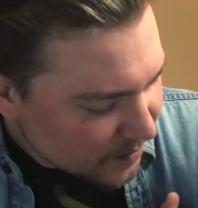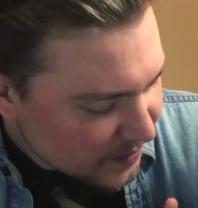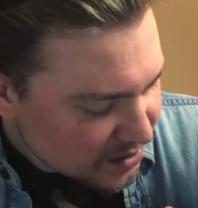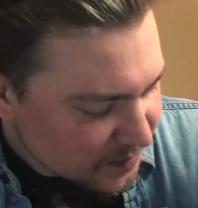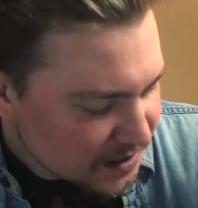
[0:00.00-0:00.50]

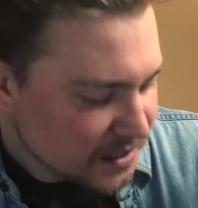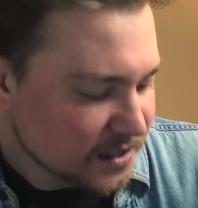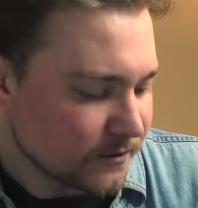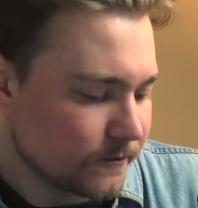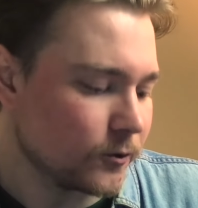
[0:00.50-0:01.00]

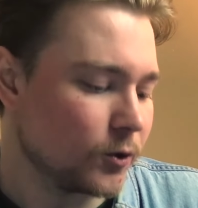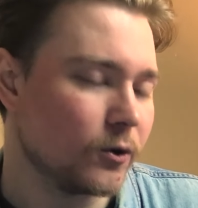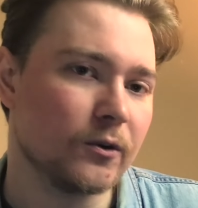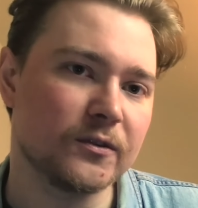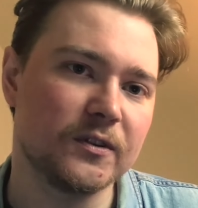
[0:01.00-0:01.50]
measurements
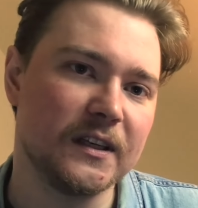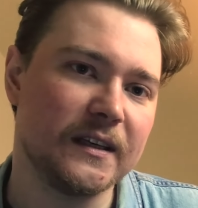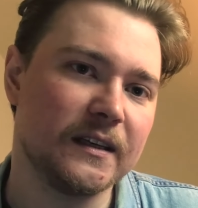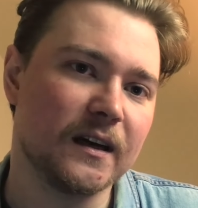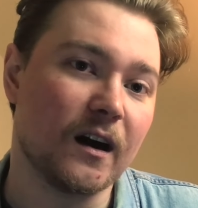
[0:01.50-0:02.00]
for
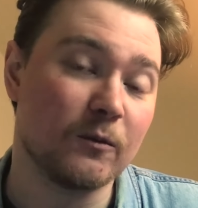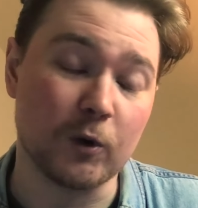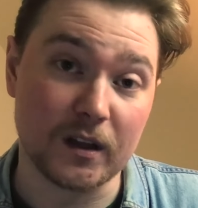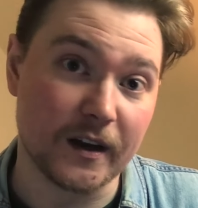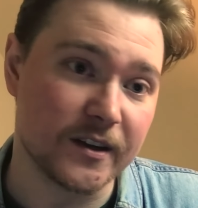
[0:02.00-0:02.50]
the
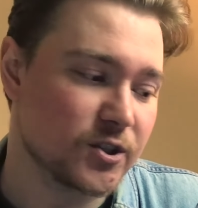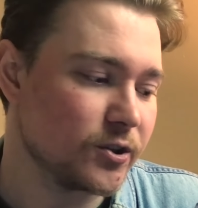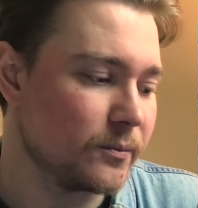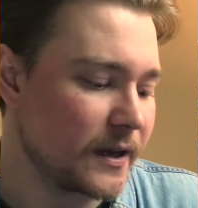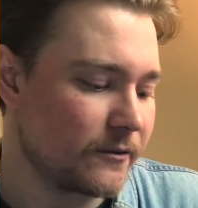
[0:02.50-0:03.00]
I
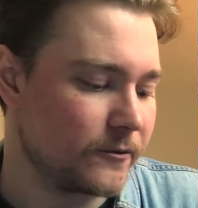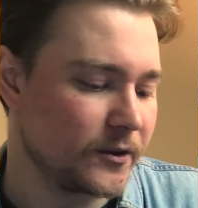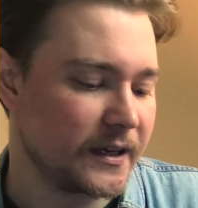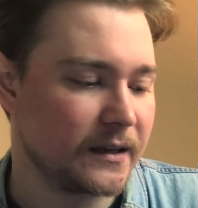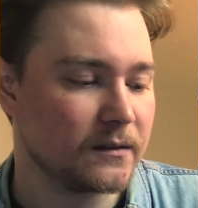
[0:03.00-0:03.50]
assume they're for
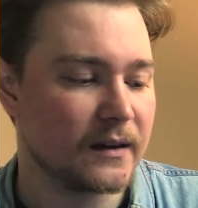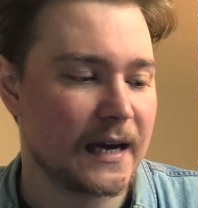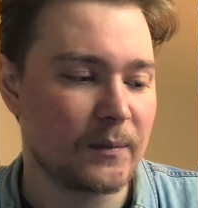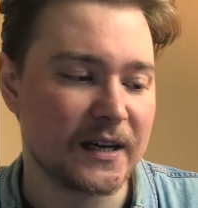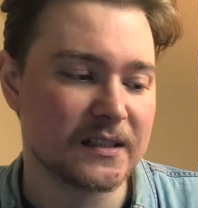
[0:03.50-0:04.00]
the
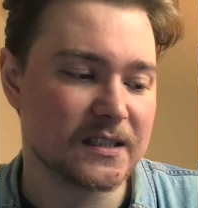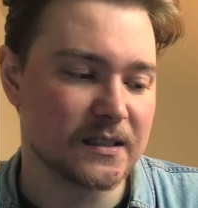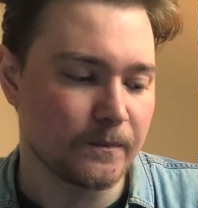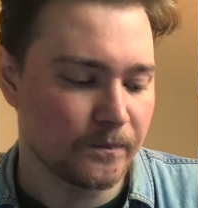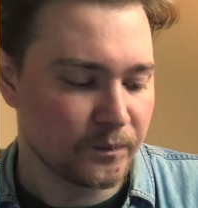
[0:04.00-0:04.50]
airbags.
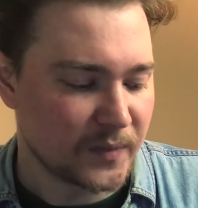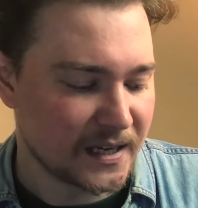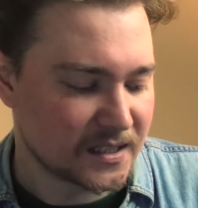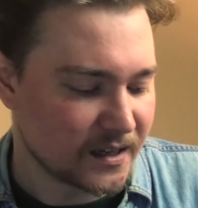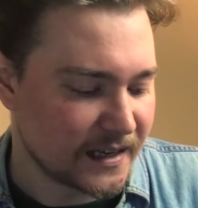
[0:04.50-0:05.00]

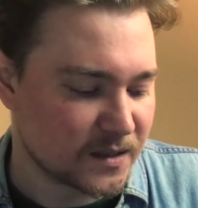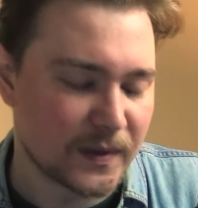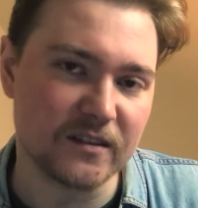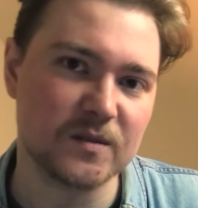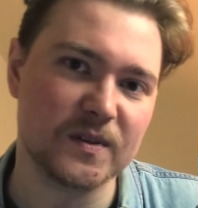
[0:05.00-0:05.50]
PSI is
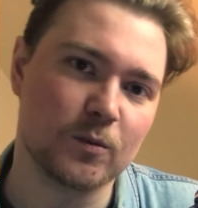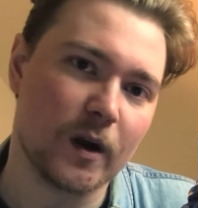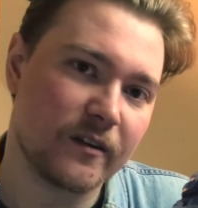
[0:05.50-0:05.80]
pounds per square